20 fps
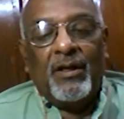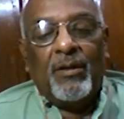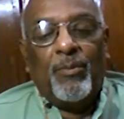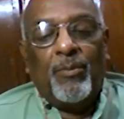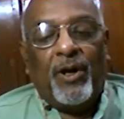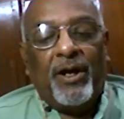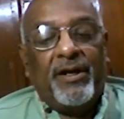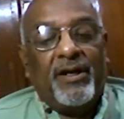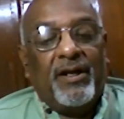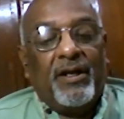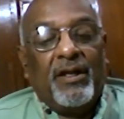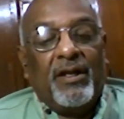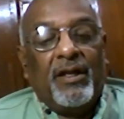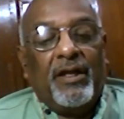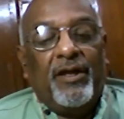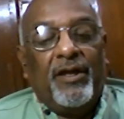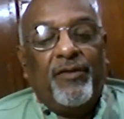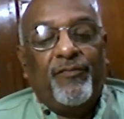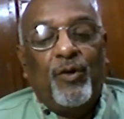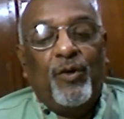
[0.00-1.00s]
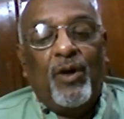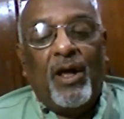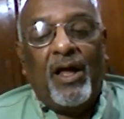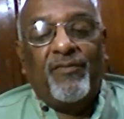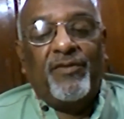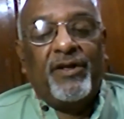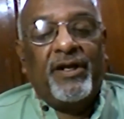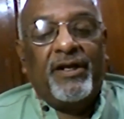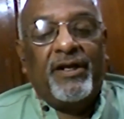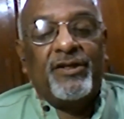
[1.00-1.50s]
But if you
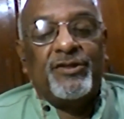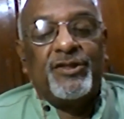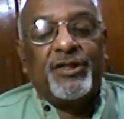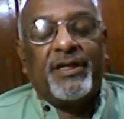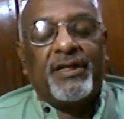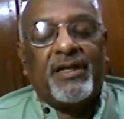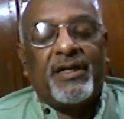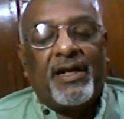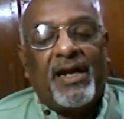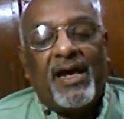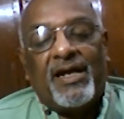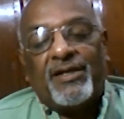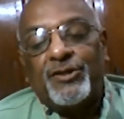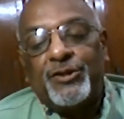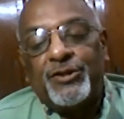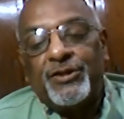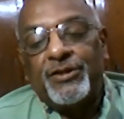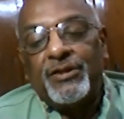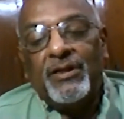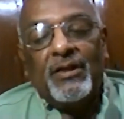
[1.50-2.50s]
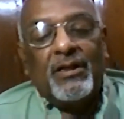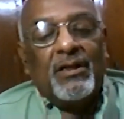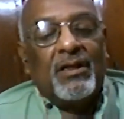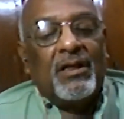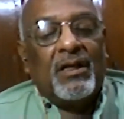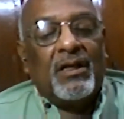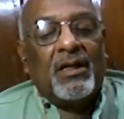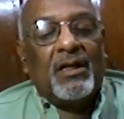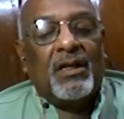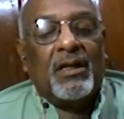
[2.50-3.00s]
have an energy crash,
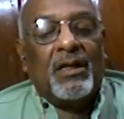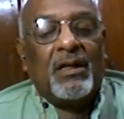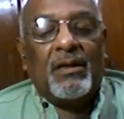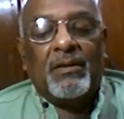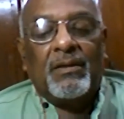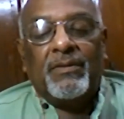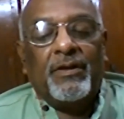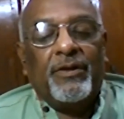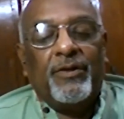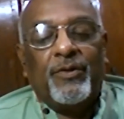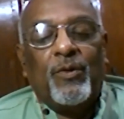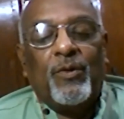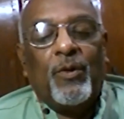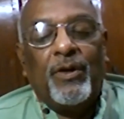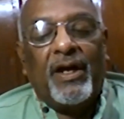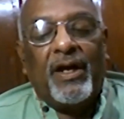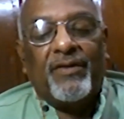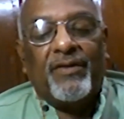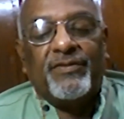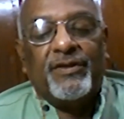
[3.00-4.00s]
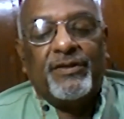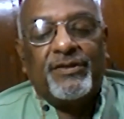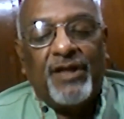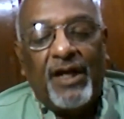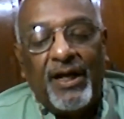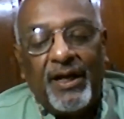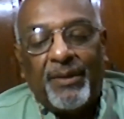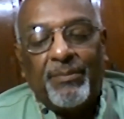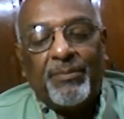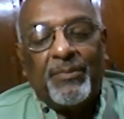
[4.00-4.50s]
you don't have the
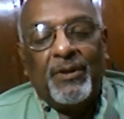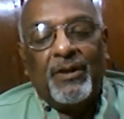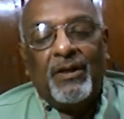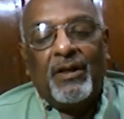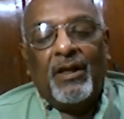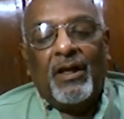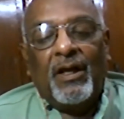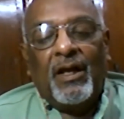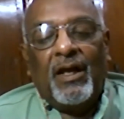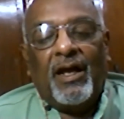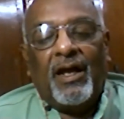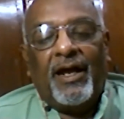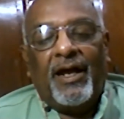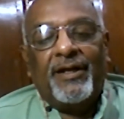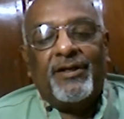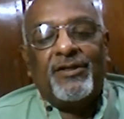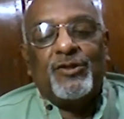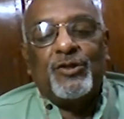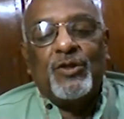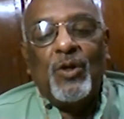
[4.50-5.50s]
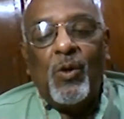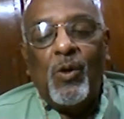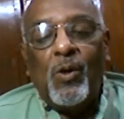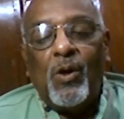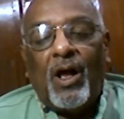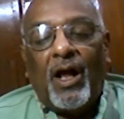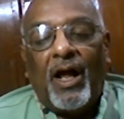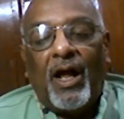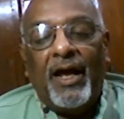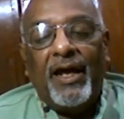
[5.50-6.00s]
time. And
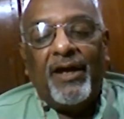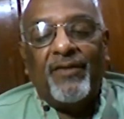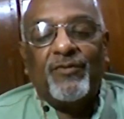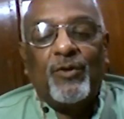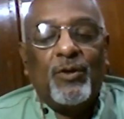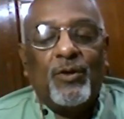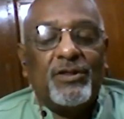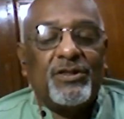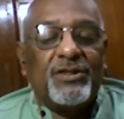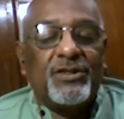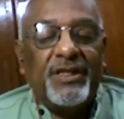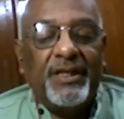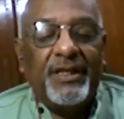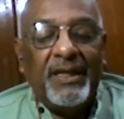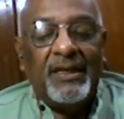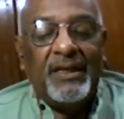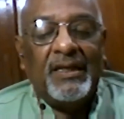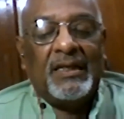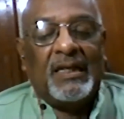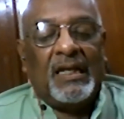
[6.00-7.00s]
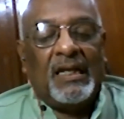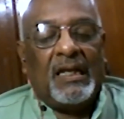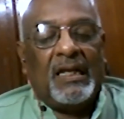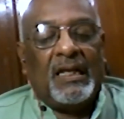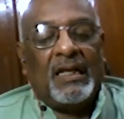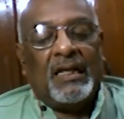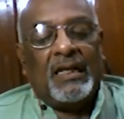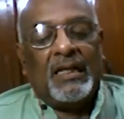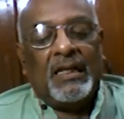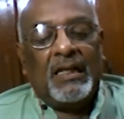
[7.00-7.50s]
so I have not seen,
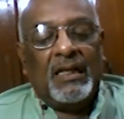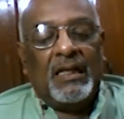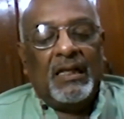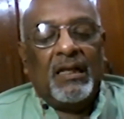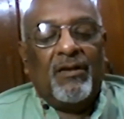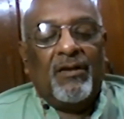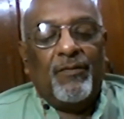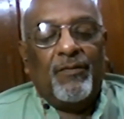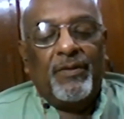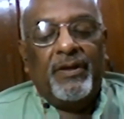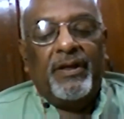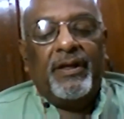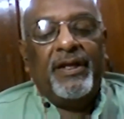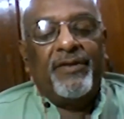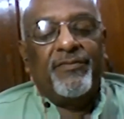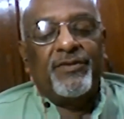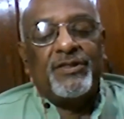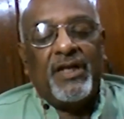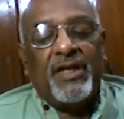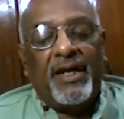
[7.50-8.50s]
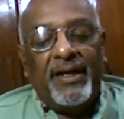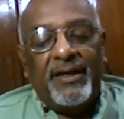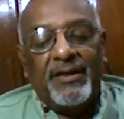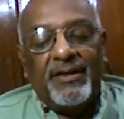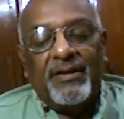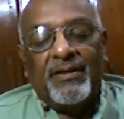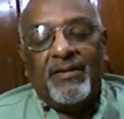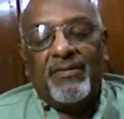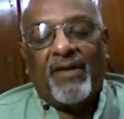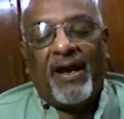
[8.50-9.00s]
leave aside
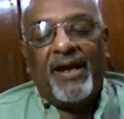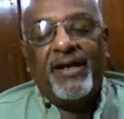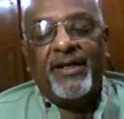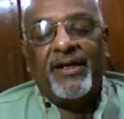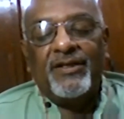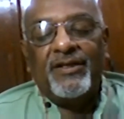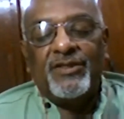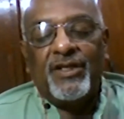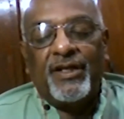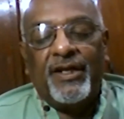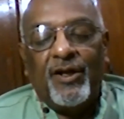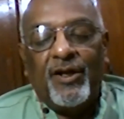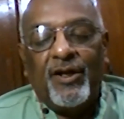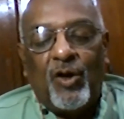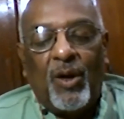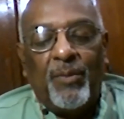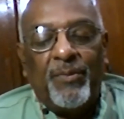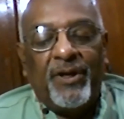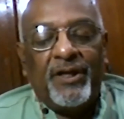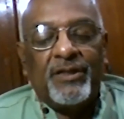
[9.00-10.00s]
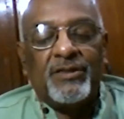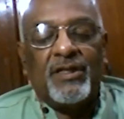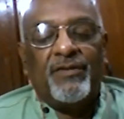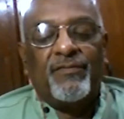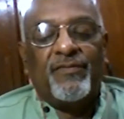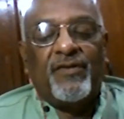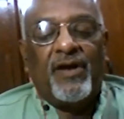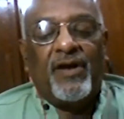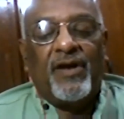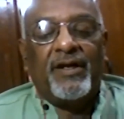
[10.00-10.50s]
writings in economics. In
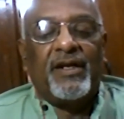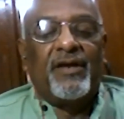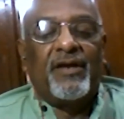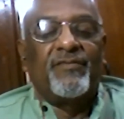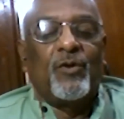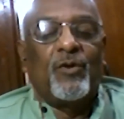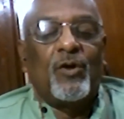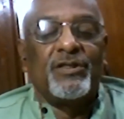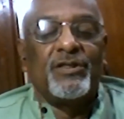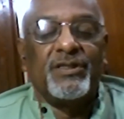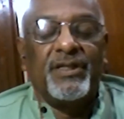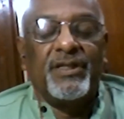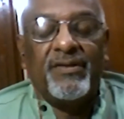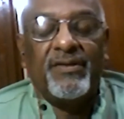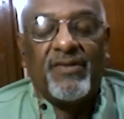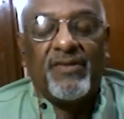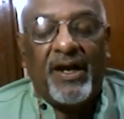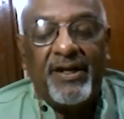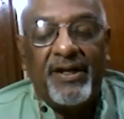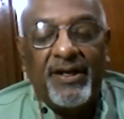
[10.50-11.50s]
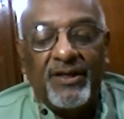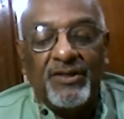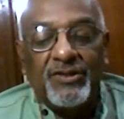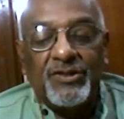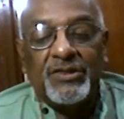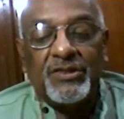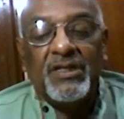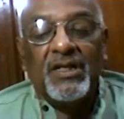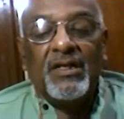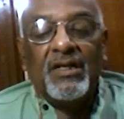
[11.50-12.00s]
fact, I have not seen
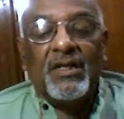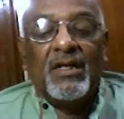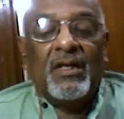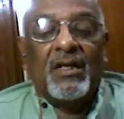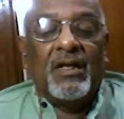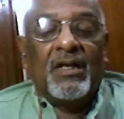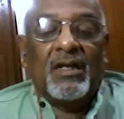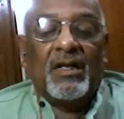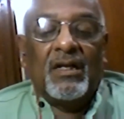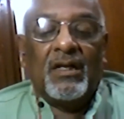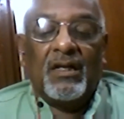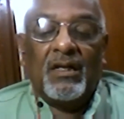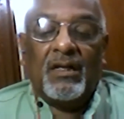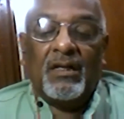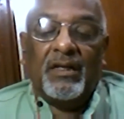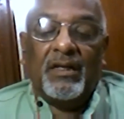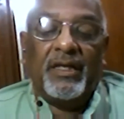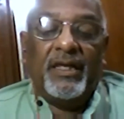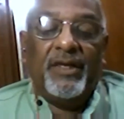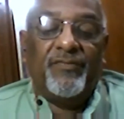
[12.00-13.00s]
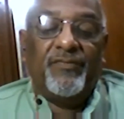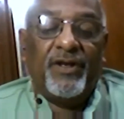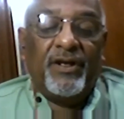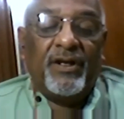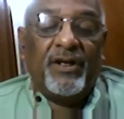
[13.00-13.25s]
writings even